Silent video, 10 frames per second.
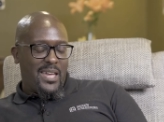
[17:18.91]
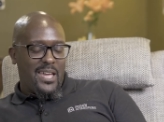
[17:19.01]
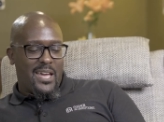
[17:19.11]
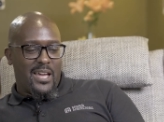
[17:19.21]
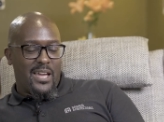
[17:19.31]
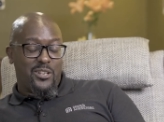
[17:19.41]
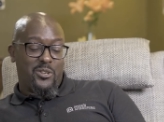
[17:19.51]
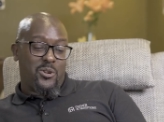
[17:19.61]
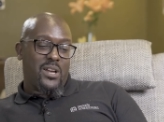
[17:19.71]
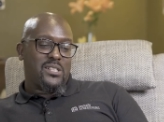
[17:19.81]
yeah, and
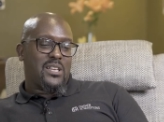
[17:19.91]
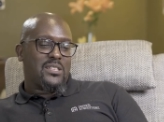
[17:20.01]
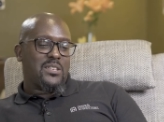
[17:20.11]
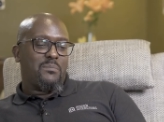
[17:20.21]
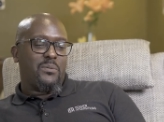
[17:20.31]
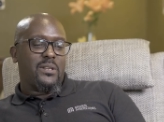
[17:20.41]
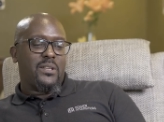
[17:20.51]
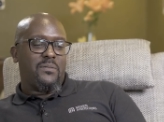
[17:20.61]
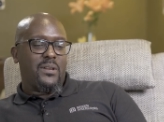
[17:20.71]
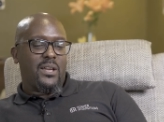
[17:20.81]
you know, at, at some point
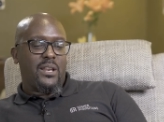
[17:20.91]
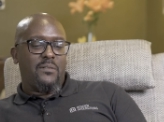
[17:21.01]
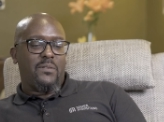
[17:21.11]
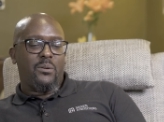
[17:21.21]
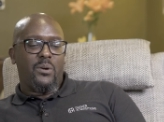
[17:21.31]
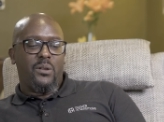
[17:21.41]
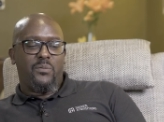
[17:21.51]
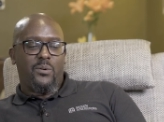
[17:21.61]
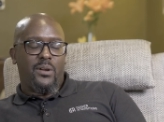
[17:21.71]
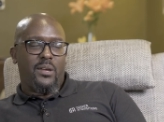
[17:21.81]
I figured if I wait
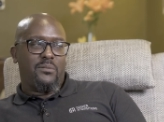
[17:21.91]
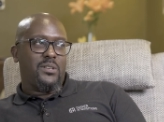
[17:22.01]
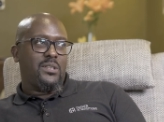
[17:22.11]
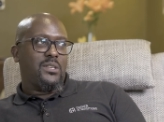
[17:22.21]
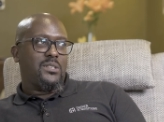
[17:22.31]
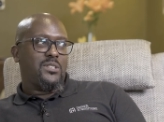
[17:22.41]
for every